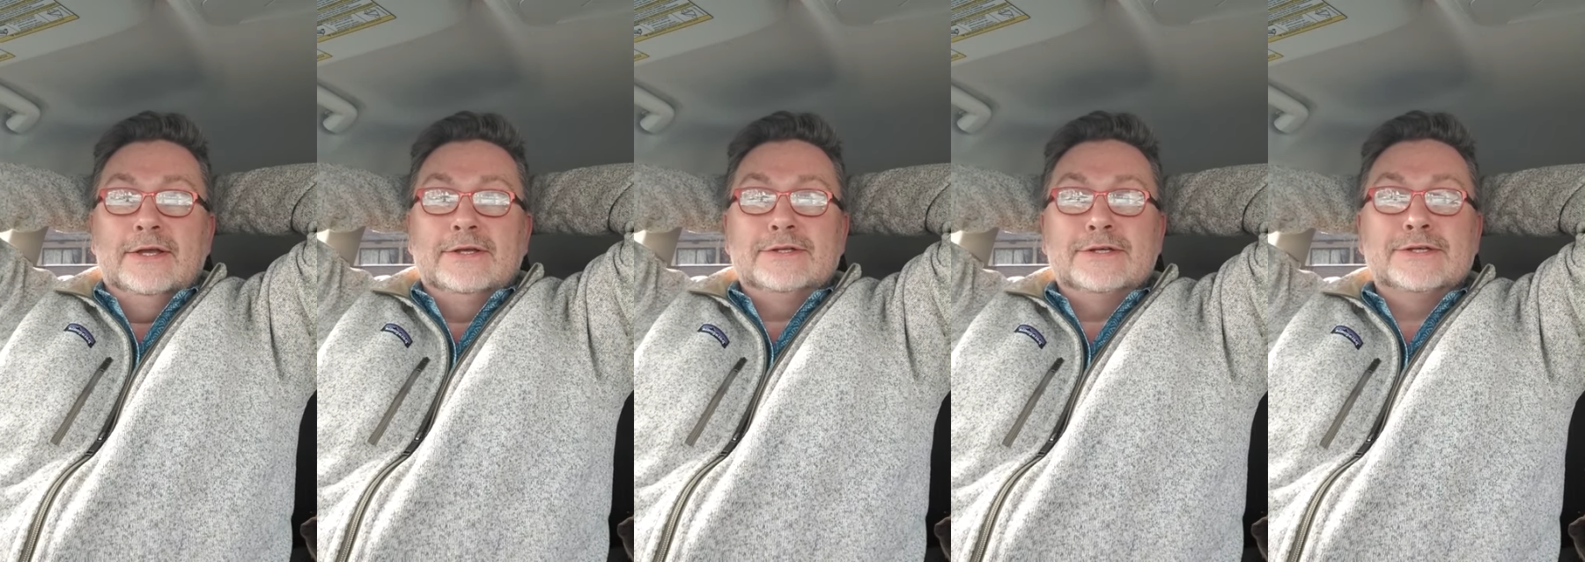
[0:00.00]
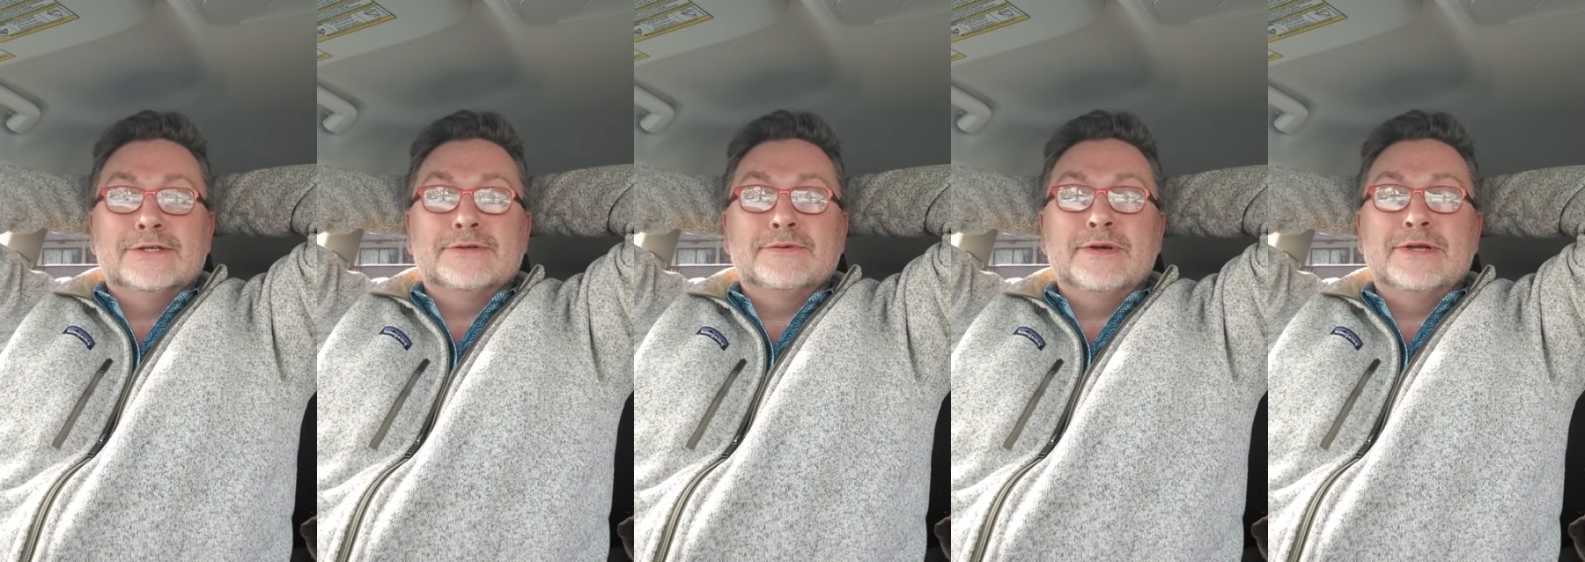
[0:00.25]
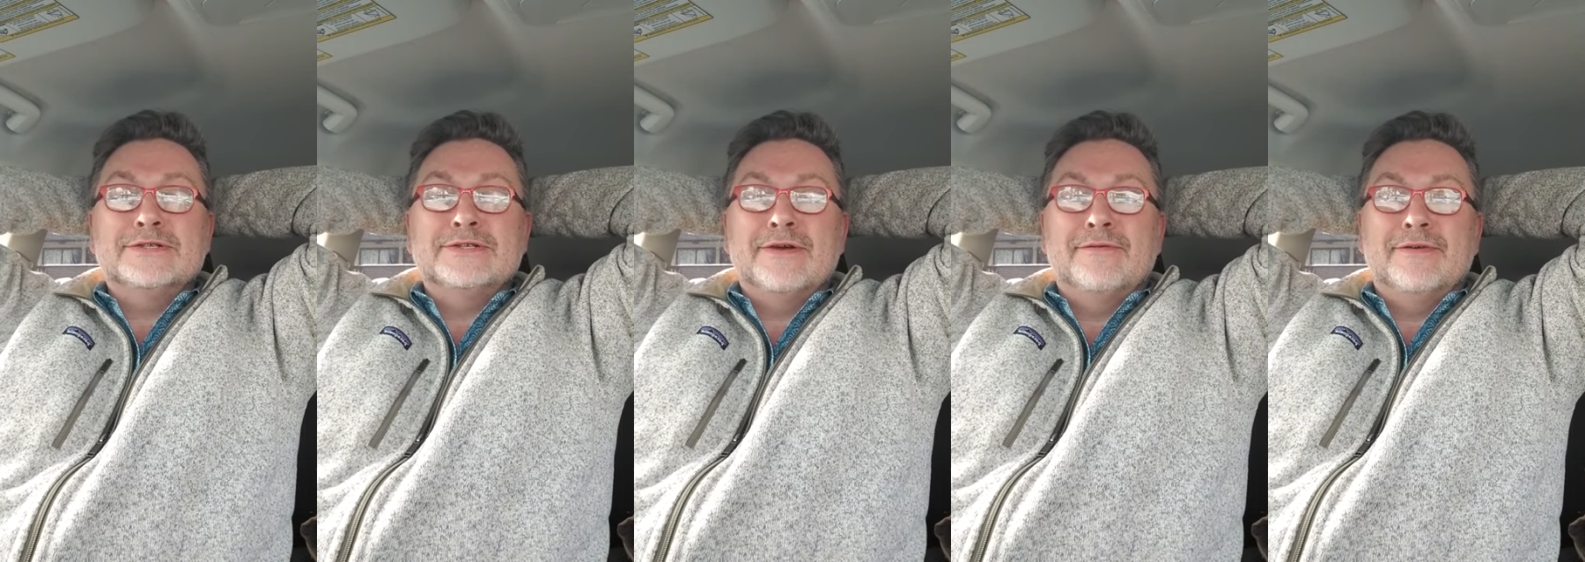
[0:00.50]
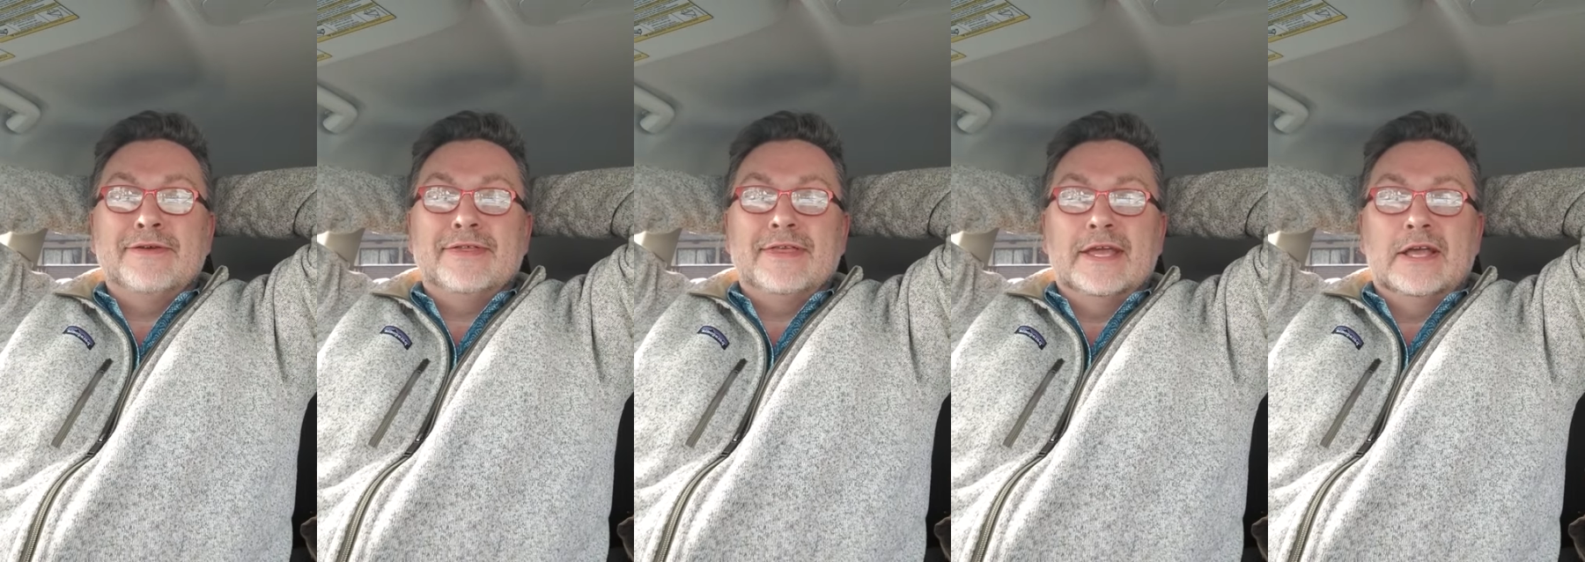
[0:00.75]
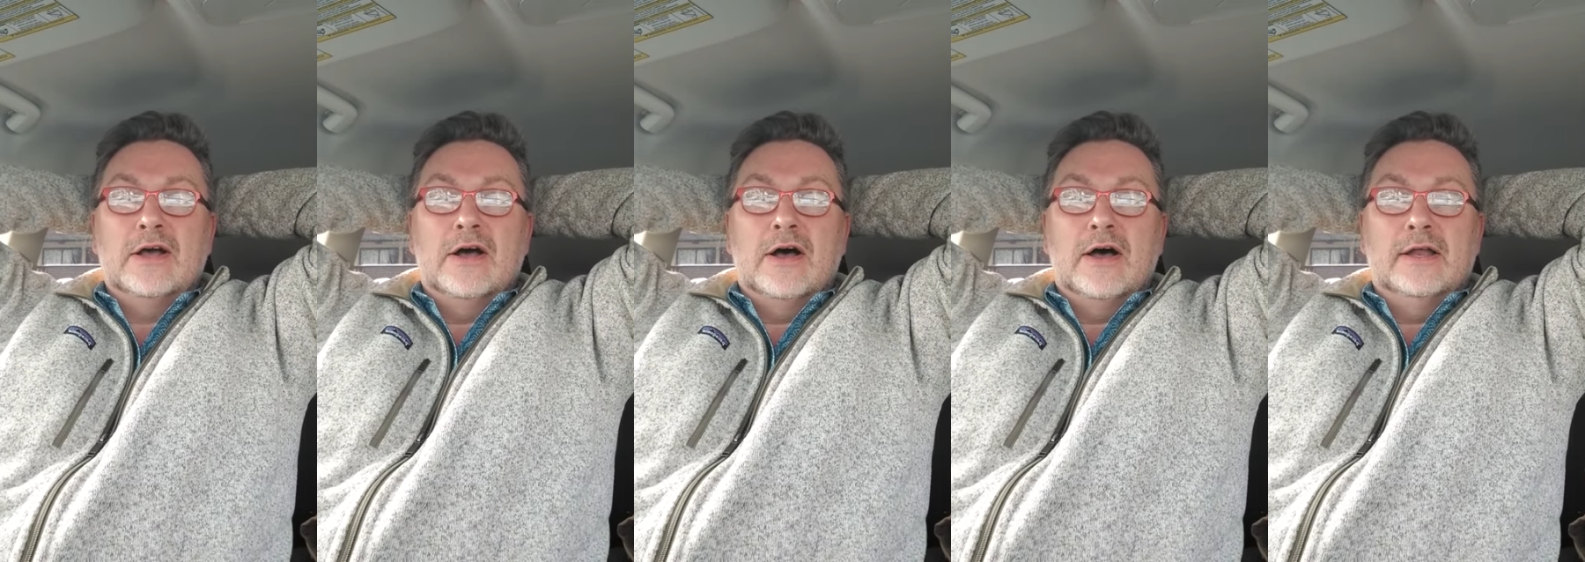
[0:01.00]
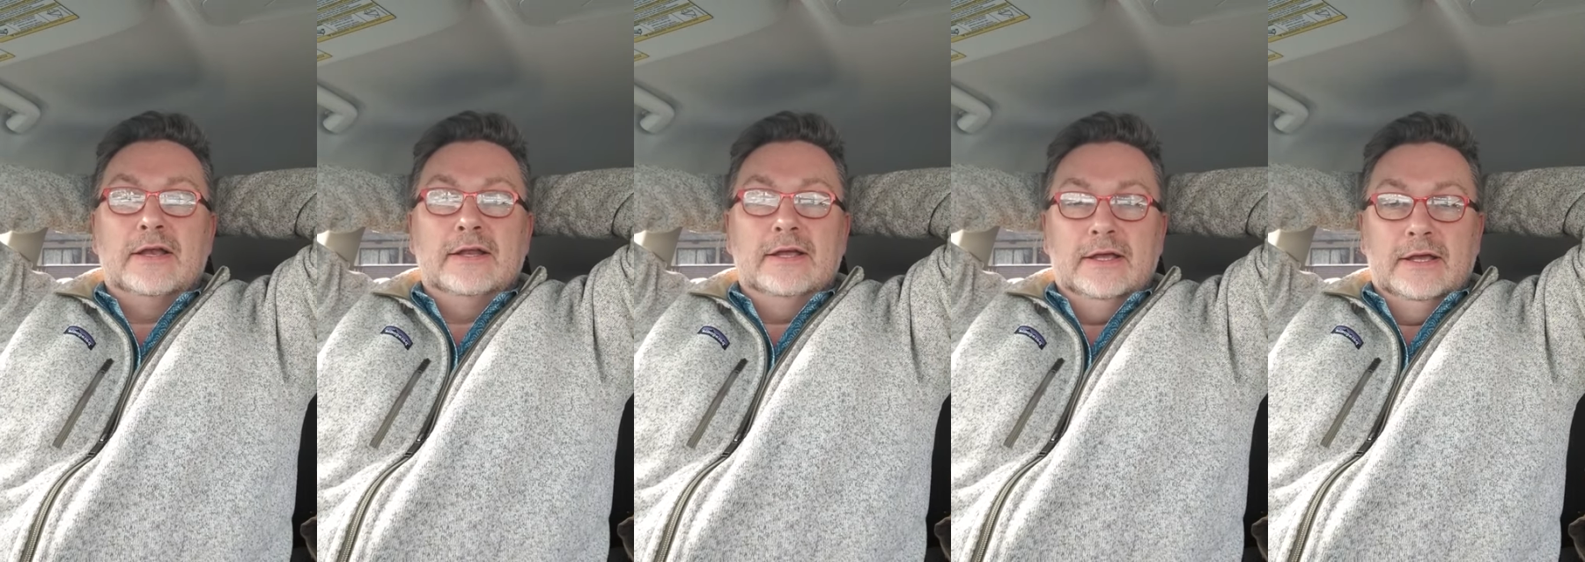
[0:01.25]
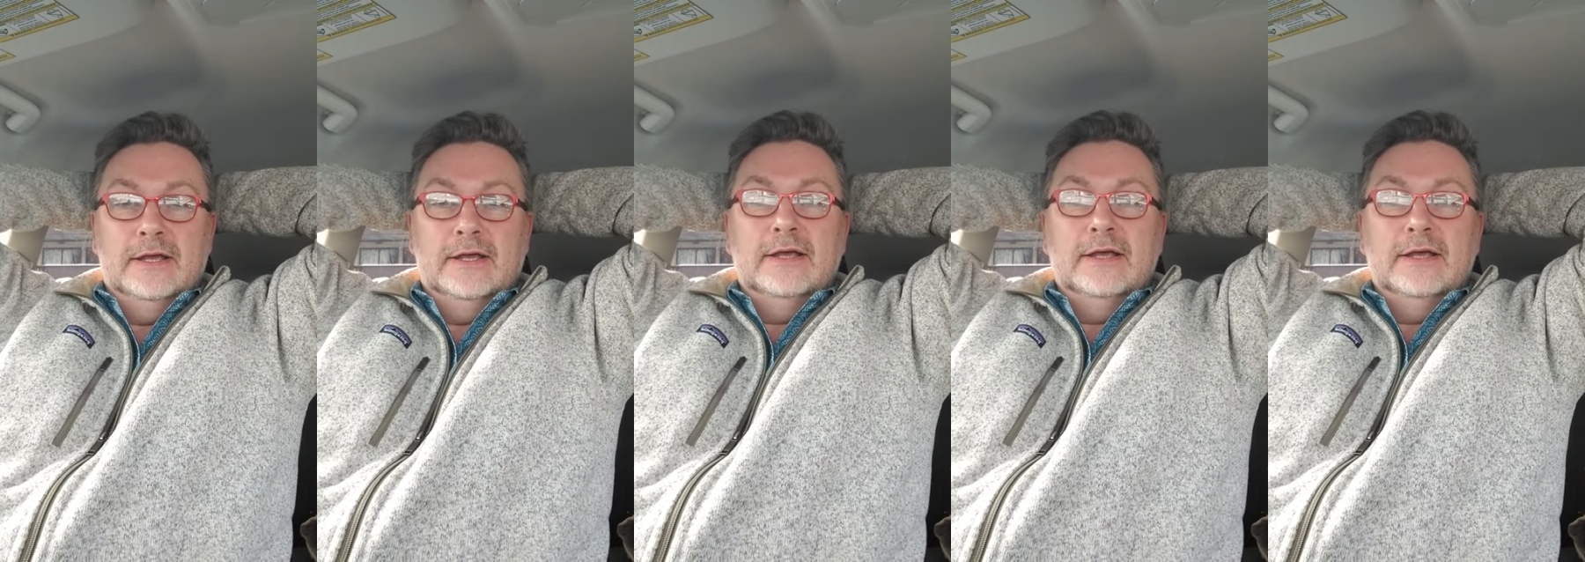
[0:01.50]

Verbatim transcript: to switch everything on.